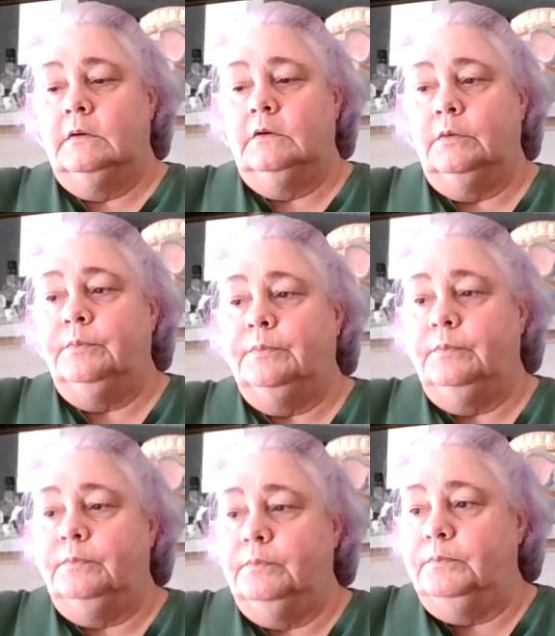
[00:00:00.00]
to
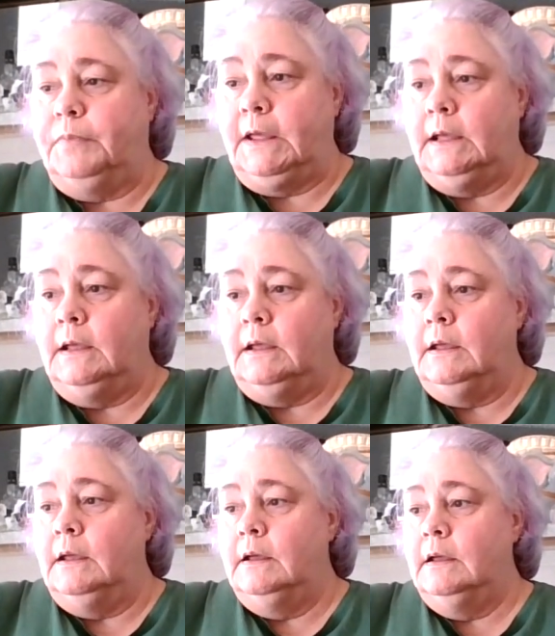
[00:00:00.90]

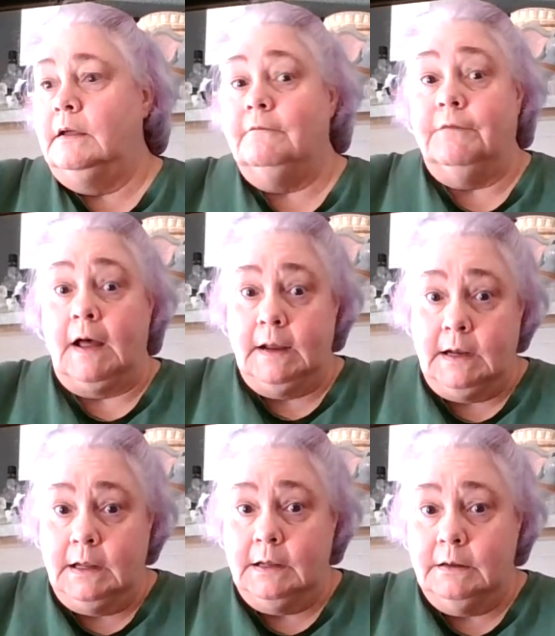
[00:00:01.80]
be
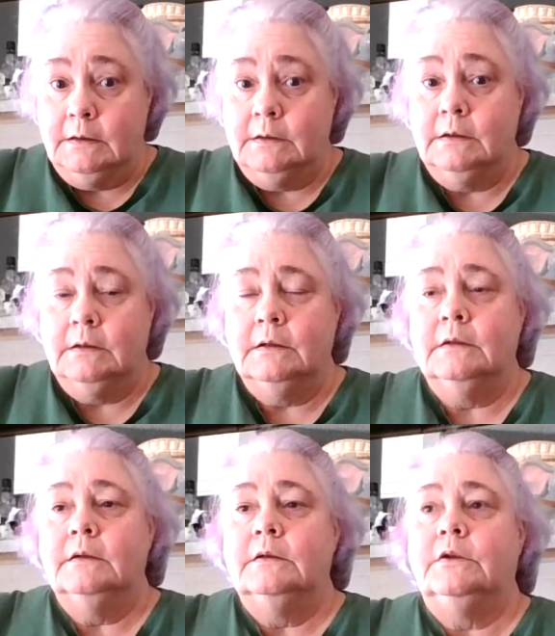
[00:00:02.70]
inviting,
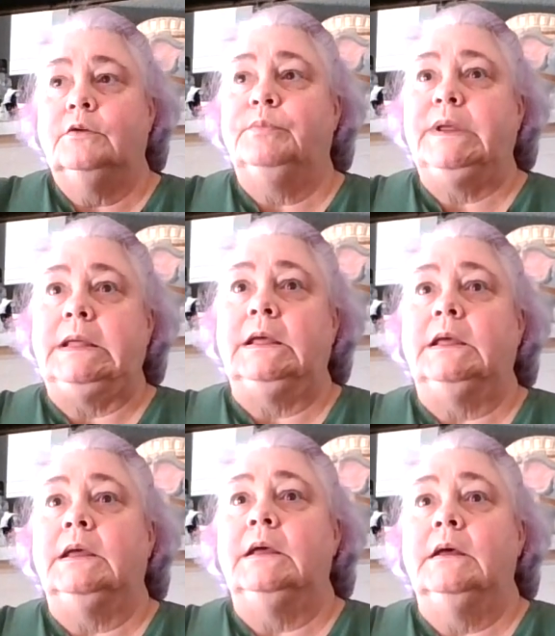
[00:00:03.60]
to be
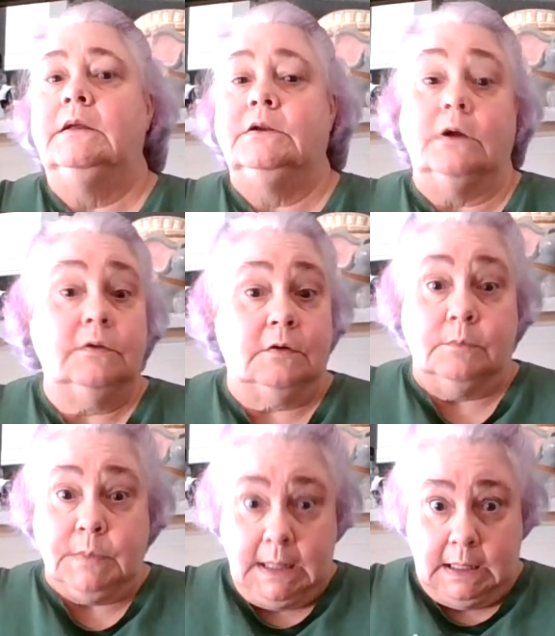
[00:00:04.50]
just
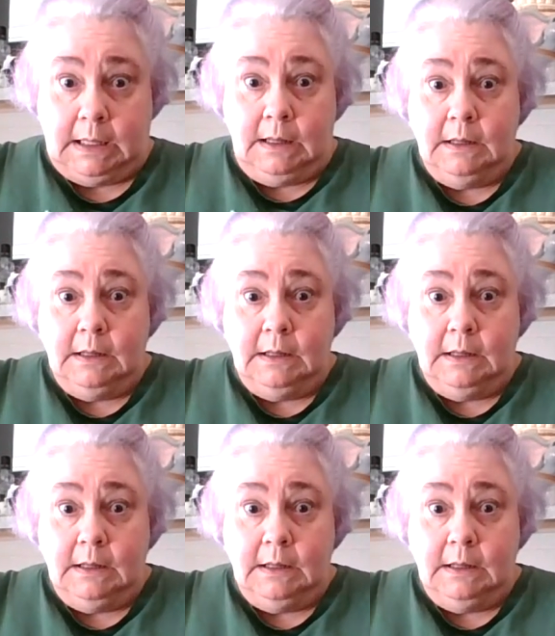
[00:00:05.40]
to be,